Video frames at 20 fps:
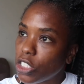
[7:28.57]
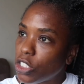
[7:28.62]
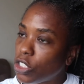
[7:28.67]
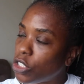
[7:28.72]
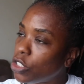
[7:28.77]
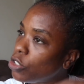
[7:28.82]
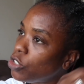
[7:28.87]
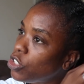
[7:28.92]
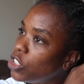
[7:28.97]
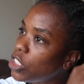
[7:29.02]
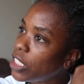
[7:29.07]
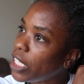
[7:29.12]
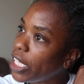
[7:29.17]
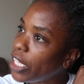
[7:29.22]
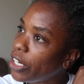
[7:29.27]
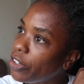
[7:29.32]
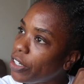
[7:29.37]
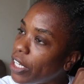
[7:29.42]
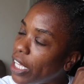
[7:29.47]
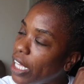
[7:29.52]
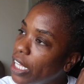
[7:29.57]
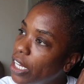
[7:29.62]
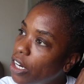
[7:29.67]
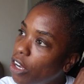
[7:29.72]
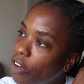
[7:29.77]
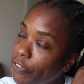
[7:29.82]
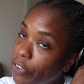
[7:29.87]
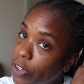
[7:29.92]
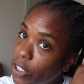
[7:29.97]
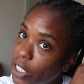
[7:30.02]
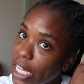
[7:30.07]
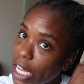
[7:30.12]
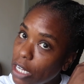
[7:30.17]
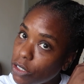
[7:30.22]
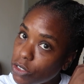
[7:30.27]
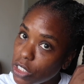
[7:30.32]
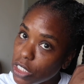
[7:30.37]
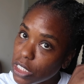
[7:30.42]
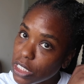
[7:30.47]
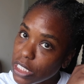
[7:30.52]
searching the internet for
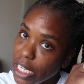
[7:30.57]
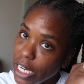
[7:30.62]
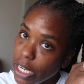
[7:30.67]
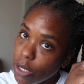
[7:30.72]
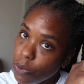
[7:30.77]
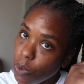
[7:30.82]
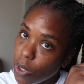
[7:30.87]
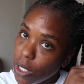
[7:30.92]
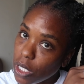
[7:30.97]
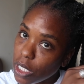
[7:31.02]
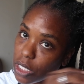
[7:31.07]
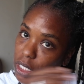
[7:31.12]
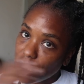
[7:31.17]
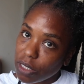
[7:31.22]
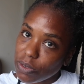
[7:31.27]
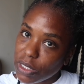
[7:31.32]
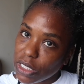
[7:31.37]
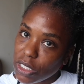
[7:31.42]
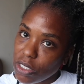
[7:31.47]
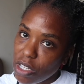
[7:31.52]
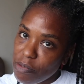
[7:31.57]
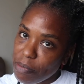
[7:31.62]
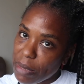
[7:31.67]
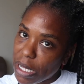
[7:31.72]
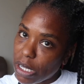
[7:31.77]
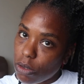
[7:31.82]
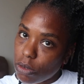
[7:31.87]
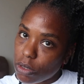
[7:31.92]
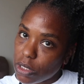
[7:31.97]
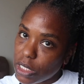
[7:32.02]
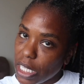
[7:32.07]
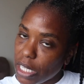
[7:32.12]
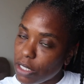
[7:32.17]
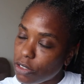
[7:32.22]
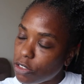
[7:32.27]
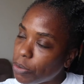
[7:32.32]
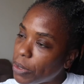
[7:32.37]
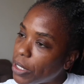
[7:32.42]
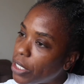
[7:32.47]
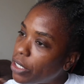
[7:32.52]
couches that I want. I still have my old
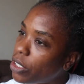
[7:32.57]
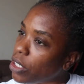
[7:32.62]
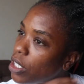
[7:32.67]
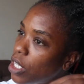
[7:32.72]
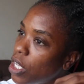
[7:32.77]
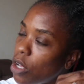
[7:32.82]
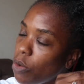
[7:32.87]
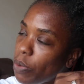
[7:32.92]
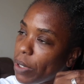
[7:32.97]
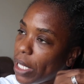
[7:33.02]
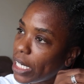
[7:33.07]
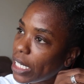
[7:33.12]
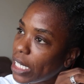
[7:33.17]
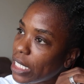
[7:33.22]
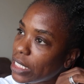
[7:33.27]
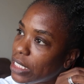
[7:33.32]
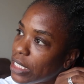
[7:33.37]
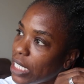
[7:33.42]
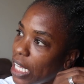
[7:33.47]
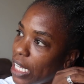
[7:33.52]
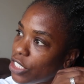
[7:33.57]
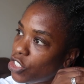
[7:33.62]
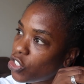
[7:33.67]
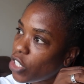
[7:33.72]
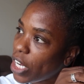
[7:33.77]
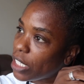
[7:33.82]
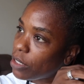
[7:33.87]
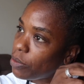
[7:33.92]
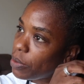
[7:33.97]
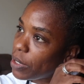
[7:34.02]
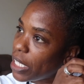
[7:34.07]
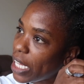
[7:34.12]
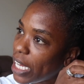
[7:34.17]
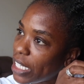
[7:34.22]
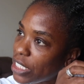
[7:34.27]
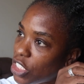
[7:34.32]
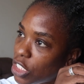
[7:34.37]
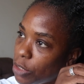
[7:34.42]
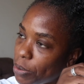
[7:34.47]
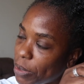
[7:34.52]
couch here. We kind of got sidetracked with
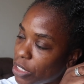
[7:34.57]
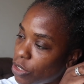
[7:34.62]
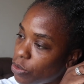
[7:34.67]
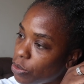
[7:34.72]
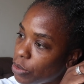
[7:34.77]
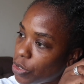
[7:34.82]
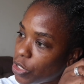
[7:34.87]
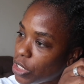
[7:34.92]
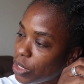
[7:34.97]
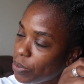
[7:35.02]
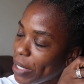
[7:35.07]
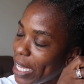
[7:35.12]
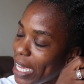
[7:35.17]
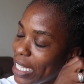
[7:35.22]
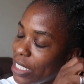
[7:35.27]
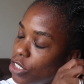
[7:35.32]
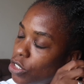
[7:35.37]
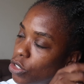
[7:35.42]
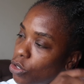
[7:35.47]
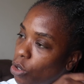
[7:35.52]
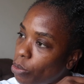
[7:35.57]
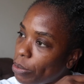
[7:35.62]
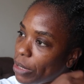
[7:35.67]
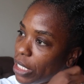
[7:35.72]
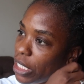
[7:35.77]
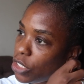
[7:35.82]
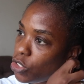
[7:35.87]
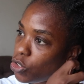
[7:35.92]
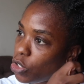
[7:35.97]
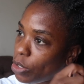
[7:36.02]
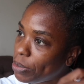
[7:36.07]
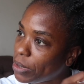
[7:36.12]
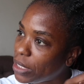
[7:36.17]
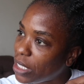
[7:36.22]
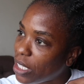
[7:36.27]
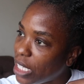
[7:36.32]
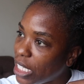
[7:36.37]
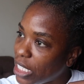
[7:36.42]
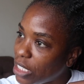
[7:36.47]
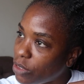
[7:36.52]
that just because we had so many trips
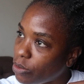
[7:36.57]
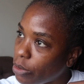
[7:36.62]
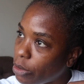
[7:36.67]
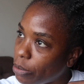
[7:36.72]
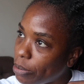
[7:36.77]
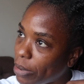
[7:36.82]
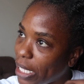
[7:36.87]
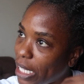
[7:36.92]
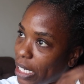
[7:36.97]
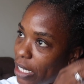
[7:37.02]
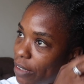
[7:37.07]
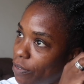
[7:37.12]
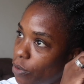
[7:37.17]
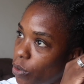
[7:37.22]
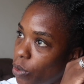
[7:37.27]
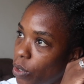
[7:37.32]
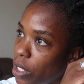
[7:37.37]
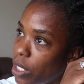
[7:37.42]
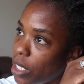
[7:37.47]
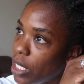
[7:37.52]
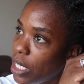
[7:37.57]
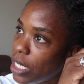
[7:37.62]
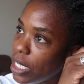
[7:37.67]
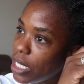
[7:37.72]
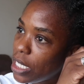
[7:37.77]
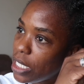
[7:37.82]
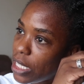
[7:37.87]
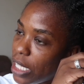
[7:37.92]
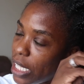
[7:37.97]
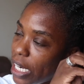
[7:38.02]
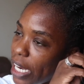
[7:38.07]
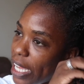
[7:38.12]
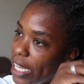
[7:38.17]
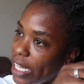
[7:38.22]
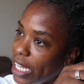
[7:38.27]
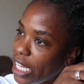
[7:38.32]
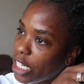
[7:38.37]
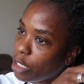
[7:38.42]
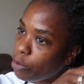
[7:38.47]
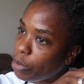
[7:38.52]
and things we were planning for that I had
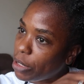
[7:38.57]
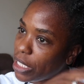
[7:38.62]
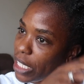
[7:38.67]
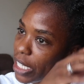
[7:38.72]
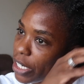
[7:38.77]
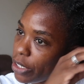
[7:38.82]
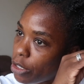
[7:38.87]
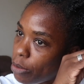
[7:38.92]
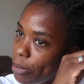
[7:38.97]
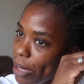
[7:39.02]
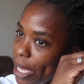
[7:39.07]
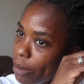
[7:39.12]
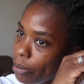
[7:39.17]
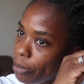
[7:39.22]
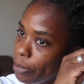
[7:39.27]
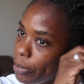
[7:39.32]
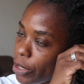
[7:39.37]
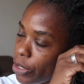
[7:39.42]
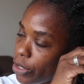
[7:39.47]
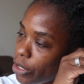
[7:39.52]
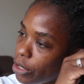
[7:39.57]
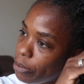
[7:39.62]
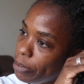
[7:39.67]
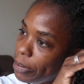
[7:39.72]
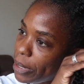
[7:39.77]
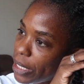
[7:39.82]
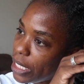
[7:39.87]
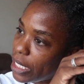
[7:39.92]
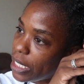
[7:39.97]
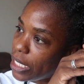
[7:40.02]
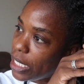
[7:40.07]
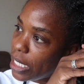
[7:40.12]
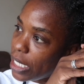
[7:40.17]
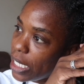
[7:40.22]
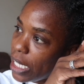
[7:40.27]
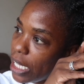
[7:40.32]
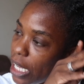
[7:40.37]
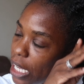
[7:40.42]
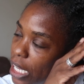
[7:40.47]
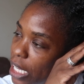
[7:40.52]
kind of put that on the back burner. But
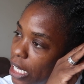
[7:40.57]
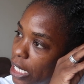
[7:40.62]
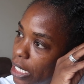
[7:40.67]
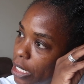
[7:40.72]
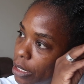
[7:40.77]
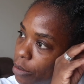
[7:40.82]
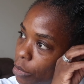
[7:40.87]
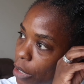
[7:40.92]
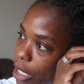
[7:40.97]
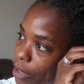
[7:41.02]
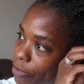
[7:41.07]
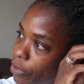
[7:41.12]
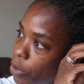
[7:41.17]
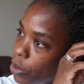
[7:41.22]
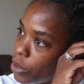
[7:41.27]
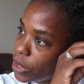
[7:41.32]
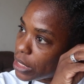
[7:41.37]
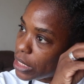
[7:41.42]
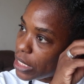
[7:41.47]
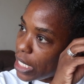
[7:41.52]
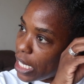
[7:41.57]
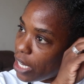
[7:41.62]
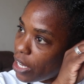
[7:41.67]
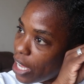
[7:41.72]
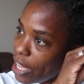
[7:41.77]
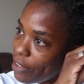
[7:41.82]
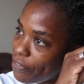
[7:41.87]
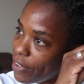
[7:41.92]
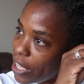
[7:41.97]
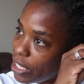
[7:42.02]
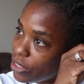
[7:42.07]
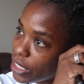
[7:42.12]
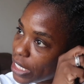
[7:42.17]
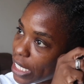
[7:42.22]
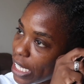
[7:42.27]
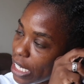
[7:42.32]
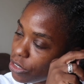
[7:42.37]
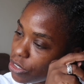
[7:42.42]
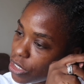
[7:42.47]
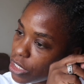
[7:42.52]
I'm focused now. I found a
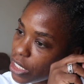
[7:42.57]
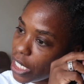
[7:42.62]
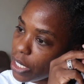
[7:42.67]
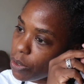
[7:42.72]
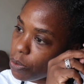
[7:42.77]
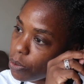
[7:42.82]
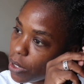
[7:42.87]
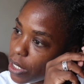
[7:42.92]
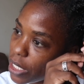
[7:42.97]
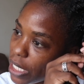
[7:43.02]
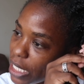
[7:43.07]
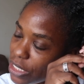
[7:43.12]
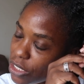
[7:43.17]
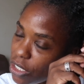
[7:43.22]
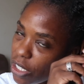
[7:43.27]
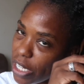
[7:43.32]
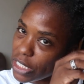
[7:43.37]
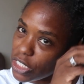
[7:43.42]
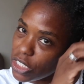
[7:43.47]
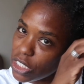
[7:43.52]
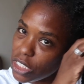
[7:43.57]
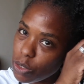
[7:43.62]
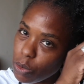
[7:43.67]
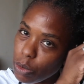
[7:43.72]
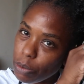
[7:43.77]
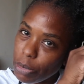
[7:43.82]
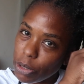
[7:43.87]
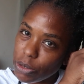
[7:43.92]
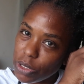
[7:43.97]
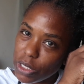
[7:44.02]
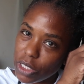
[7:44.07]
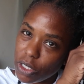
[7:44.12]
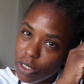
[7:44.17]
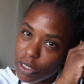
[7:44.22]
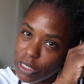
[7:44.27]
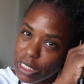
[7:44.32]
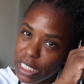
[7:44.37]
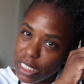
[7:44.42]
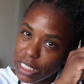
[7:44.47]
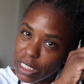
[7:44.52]
couch that I want. I saw actually someone posted it
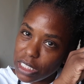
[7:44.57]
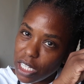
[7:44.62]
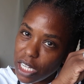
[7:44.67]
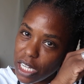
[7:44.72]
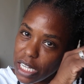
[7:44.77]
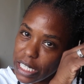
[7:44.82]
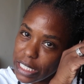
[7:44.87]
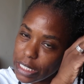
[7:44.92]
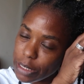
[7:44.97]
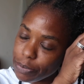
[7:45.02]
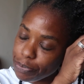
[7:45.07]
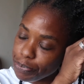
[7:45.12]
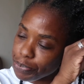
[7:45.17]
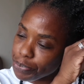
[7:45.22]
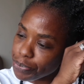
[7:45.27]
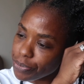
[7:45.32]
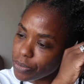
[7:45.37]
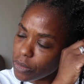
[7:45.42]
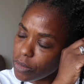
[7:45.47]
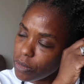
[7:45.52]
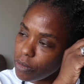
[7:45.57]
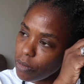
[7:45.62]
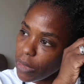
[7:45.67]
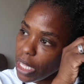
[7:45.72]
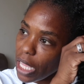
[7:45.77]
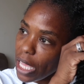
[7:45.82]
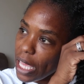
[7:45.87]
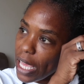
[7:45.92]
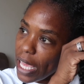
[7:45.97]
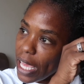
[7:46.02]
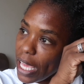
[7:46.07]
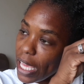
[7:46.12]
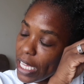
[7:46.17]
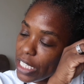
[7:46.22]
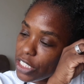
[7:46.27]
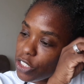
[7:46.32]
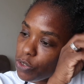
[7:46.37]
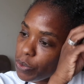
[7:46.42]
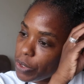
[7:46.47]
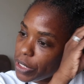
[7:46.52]
on TikTok.
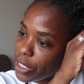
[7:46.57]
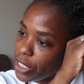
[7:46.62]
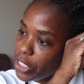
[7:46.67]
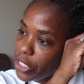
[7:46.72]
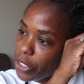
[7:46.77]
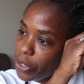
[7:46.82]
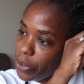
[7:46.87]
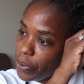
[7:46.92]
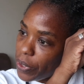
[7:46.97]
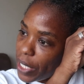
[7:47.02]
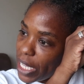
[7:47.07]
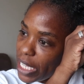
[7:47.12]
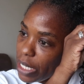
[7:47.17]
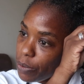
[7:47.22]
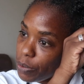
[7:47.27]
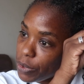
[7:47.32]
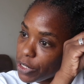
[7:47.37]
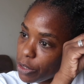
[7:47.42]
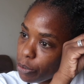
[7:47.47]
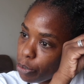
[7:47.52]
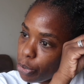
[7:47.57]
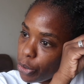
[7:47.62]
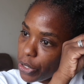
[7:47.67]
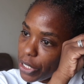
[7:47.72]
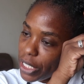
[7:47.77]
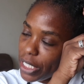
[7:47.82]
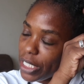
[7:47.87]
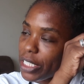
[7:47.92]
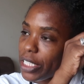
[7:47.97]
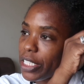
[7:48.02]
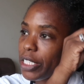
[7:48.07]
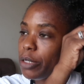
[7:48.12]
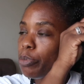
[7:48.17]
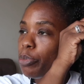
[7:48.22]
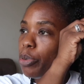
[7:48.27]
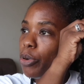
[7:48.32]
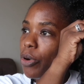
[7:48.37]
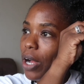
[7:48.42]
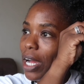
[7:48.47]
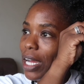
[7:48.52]
It's really cute, and it was a pretty good
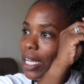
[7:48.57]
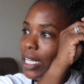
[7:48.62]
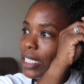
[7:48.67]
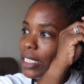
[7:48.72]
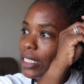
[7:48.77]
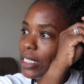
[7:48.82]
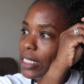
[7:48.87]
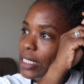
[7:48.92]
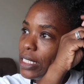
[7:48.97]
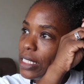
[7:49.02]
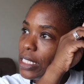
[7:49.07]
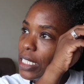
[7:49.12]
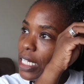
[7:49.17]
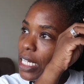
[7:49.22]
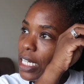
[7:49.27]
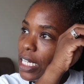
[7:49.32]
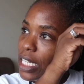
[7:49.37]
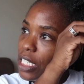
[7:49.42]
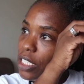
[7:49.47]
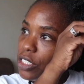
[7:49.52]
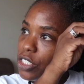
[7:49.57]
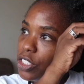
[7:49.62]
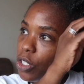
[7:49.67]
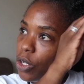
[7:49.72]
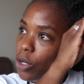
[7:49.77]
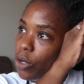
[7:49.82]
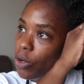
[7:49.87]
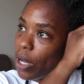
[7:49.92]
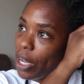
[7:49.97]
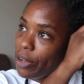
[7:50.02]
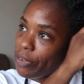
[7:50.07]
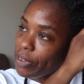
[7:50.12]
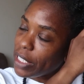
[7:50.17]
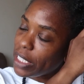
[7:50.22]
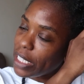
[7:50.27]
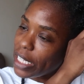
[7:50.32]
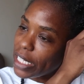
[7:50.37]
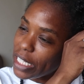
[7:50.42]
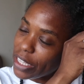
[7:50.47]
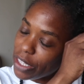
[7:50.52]
price, so I really
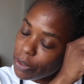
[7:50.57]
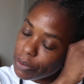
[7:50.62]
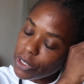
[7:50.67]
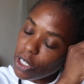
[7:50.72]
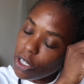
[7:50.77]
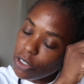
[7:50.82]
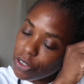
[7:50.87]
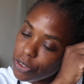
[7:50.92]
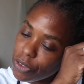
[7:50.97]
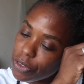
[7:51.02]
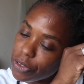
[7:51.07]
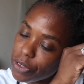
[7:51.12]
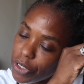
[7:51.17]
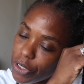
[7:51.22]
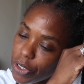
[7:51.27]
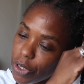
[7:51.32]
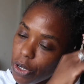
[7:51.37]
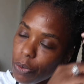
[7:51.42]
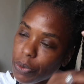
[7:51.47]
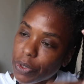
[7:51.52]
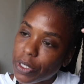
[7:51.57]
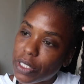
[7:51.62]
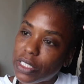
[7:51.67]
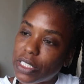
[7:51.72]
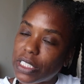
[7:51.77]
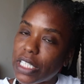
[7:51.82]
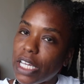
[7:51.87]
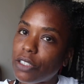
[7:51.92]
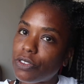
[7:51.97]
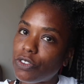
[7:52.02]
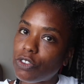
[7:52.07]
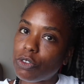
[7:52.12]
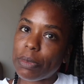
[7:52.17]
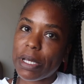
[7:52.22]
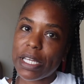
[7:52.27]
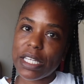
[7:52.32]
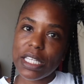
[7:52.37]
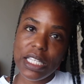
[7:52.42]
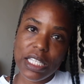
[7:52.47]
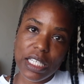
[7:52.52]
like it. There was also, you know, this couch from
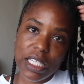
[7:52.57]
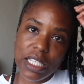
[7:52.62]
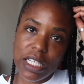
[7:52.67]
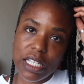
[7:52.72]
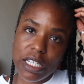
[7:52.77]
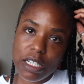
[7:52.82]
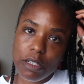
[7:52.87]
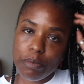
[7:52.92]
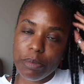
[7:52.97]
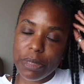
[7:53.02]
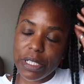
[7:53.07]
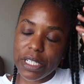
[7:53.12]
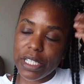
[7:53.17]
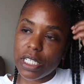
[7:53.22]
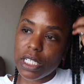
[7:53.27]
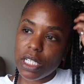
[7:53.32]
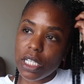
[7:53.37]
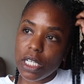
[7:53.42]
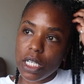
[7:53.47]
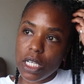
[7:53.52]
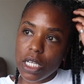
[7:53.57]
IKEA, but